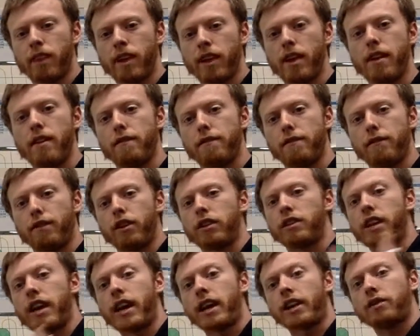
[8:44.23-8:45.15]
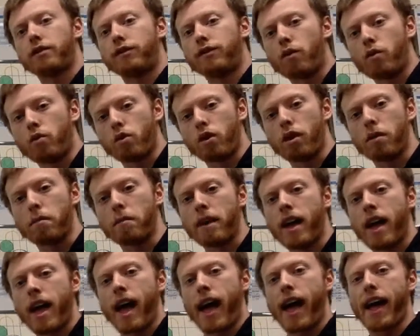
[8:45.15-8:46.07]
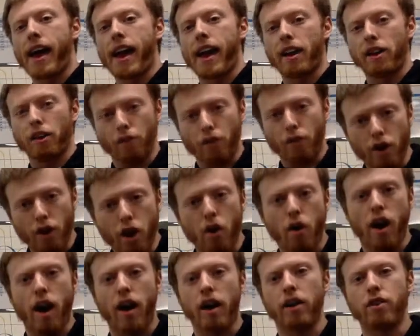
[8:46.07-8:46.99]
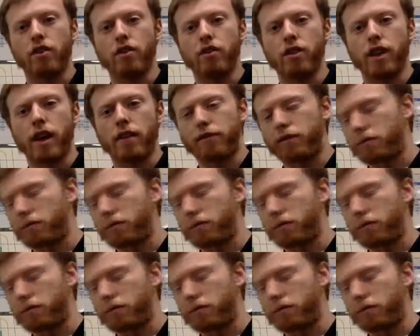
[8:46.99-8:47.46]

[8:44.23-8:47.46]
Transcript: in vertex form, and you know how to do that